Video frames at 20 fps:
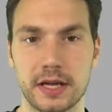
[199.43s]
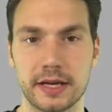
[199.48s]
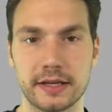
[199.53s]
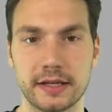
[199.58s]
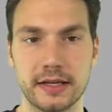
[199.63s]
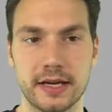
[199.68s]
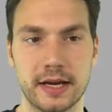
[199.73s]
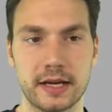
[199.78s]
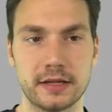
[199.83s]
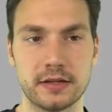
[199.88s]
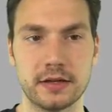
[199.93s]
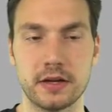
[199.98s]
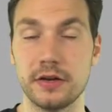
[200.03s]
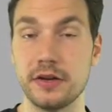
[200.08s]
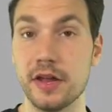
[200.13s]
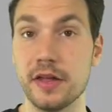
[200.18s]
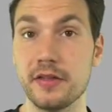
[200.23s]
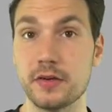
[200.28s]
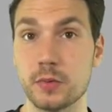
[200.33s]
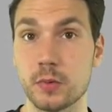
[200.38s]
I can add
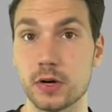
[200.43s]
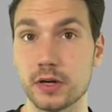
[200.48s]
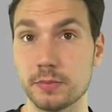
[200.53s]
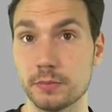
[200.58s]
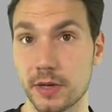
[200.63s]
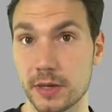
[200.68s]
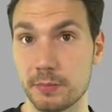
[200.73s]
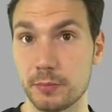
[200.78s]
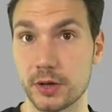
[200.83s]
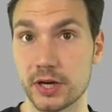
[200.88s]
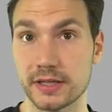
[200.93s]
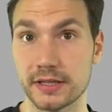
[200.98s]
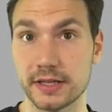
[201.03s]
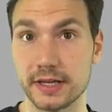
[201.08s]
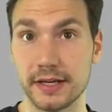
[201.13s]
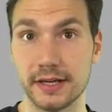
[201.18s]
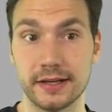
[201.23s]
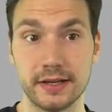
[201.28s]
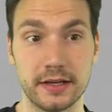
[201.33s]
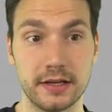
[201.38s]
another one by pressing
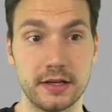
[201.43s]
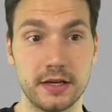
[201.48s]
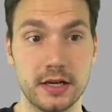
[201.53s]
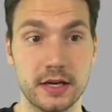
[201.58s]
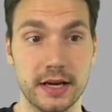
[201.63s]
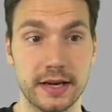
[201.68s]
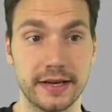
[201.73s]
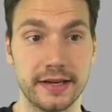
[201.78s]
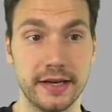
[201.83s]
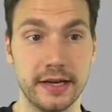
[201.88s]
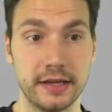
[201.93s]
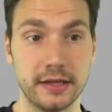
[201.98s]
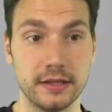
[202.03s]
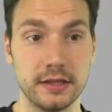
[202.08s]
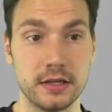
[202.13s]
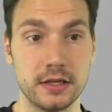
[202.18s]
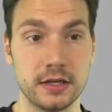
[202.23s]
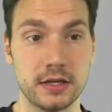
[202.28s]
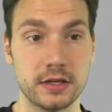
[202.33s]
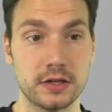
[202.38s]
NN again
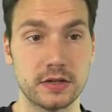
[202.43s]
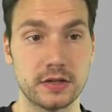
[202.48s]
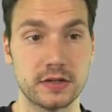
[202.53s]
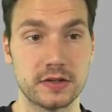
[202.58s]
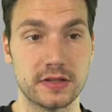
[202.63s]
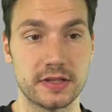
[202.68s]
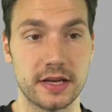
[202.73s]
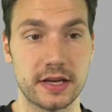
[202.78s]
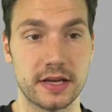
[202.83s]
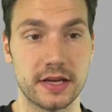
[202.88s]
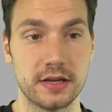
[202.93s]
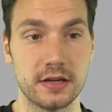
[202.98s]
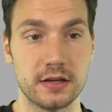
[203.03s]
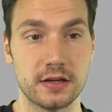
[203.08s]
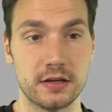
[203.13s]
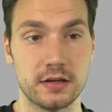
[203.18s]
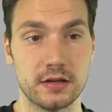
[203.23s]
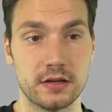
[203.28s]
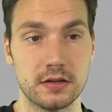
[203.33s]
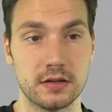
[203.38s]
to say
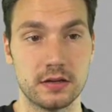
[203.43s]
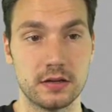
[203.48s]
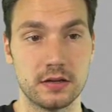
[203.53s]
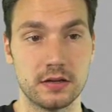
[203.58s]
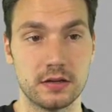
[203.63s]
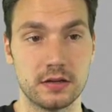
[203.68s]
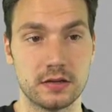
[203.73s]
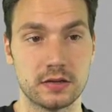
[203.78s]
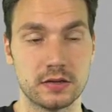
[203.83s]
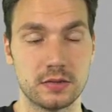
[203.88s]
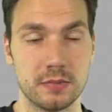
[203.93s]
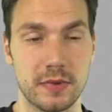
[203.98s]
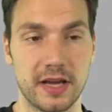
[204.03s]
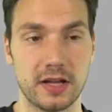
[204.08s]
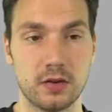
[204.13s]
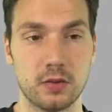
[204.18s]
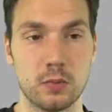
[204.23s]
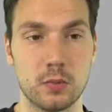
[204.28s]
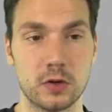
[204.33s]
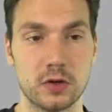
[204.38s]
some
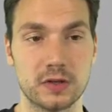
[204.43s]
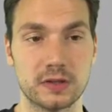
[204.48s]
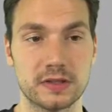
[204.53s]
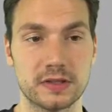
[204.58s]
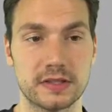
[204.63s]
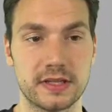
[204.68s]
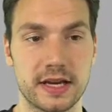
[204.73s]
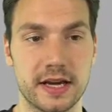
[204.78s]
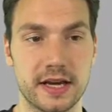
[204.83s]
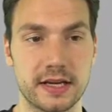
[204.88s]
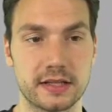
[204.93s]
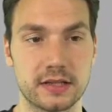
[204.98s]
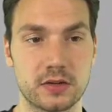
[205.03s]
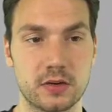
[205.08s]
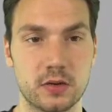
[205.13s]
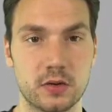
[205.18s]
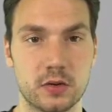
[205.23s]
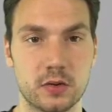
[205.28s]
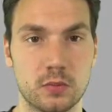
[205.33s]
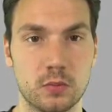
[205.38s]
Hello World
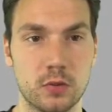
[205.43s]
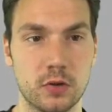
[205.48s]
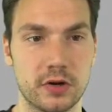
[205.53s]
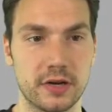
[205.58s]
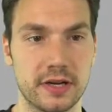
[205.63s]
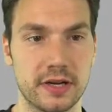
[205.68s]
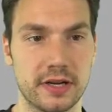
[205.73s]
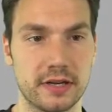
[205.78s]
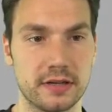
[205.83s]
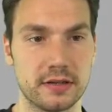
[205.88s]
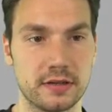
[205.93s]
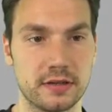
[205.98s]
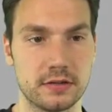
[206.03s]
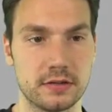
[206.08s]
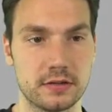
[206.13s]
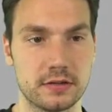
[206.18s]
task or working